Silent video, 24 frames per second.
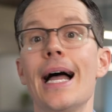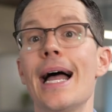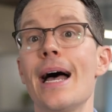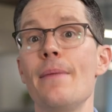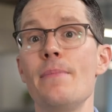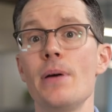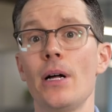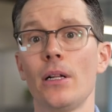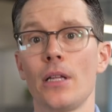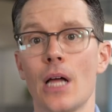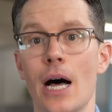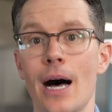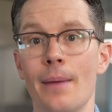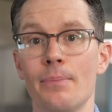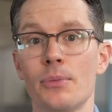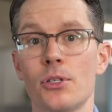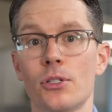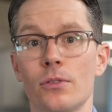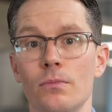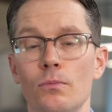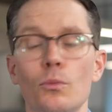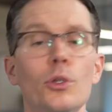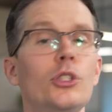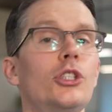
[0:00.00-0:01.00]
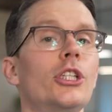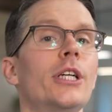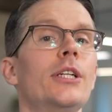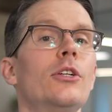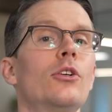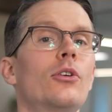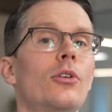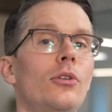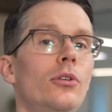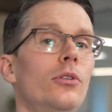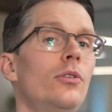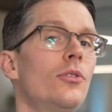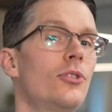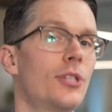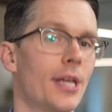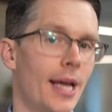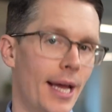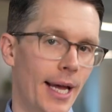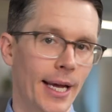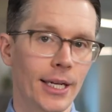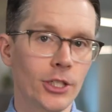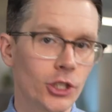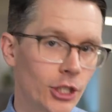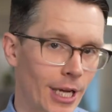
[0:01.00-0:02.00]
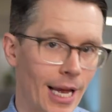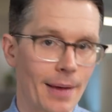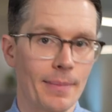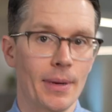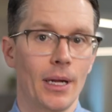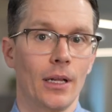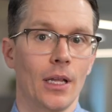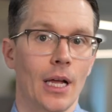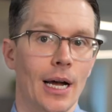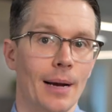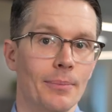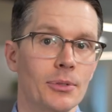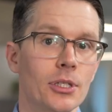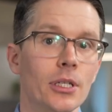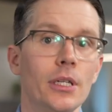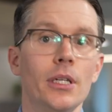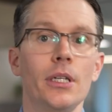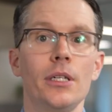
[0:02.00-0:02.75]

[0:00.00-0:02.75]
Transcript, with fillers: MLOps, which includes Edge MLOps,